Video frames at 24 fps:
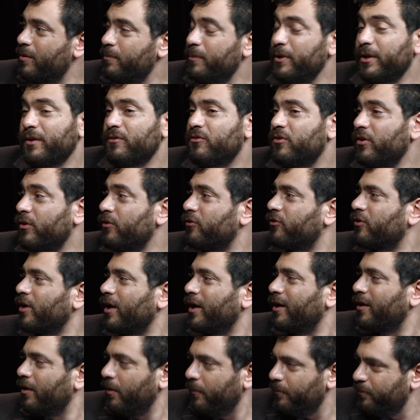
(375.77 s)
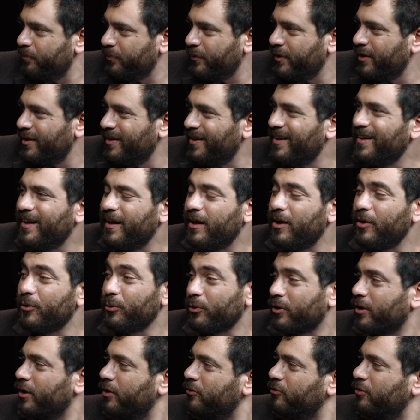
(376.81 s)
You can see the sky,
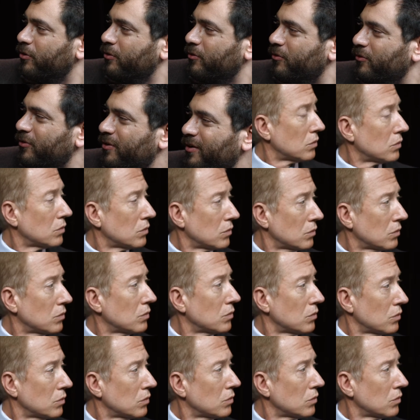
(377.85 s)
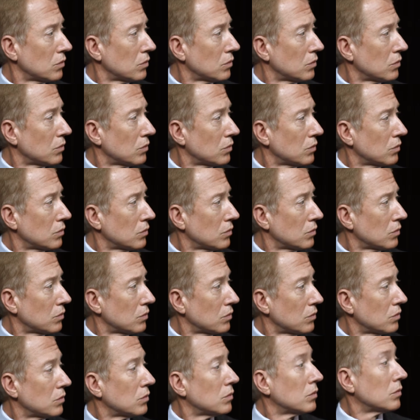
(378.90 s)
their kitchens, there's knives in the
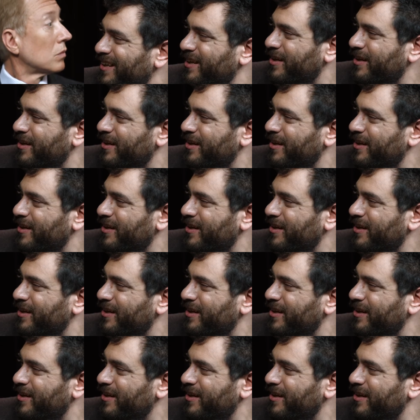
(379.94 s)
kitchens.